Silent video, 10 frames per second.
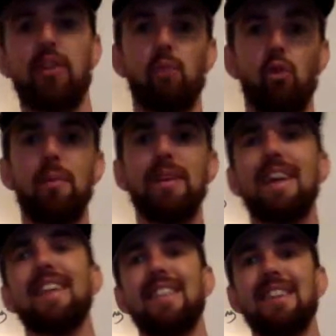movement
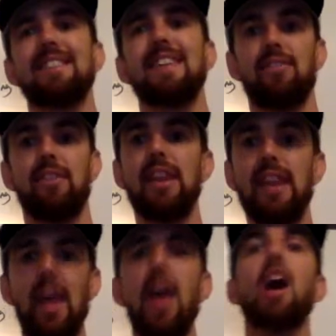and then
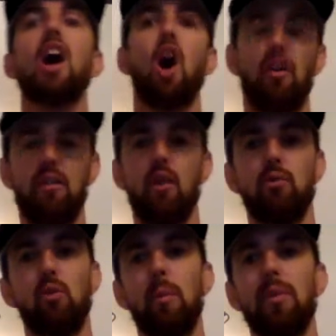density of those
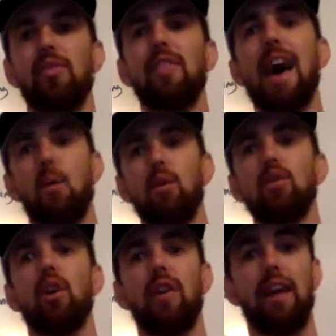movements. And that will
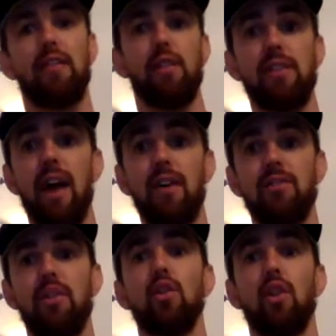look like, for the
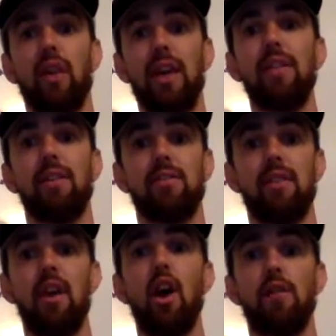test, it'll look like this.
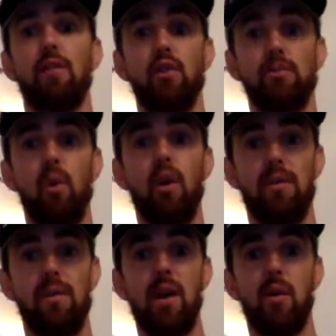For sport,
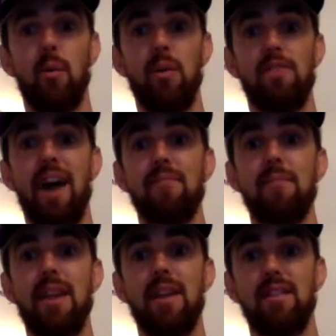will be 5
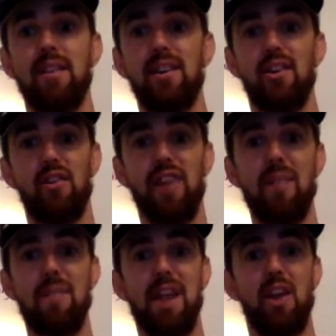minute, I
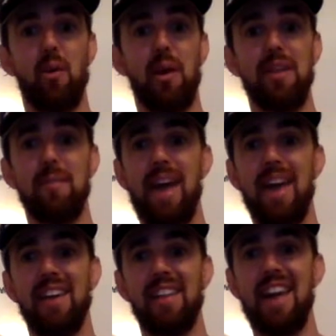don't know why I did my
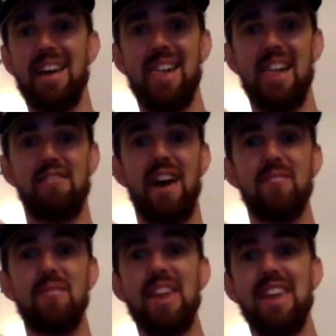hand like that, 5
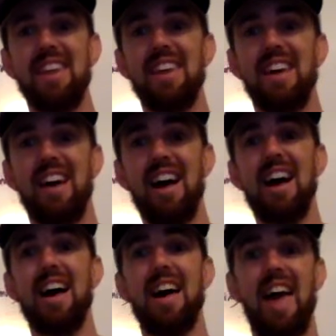minute
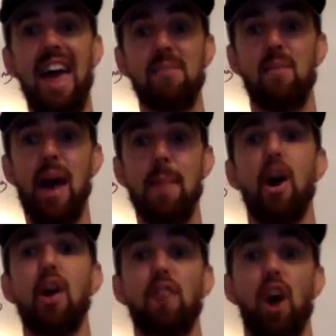AMRAP
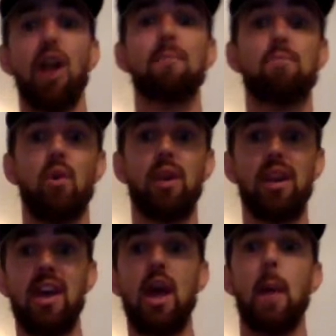of
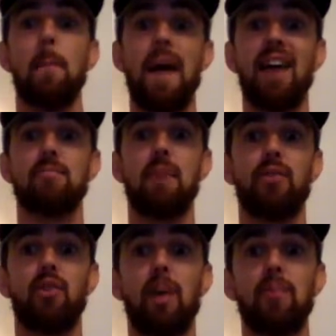unbroken max
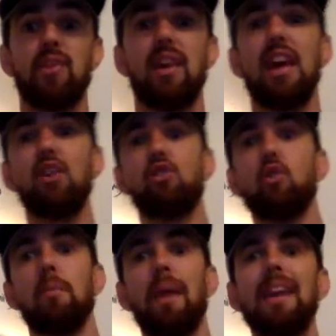muscle ups into
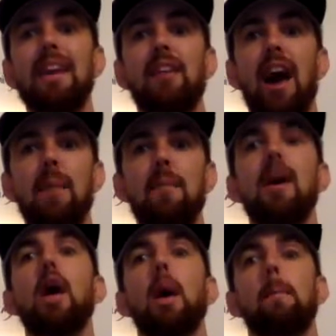remaining time
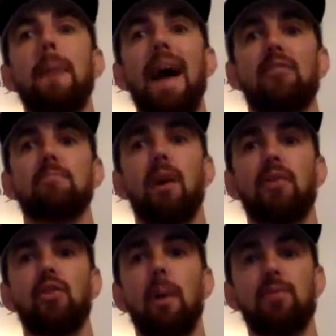max
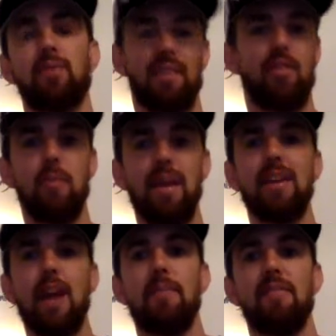muscle ups in the remaining
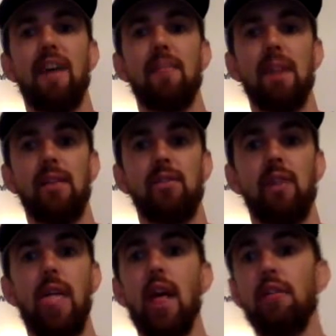time of 5 minutes.
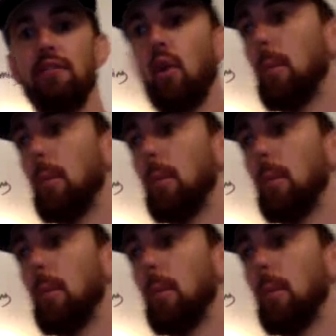For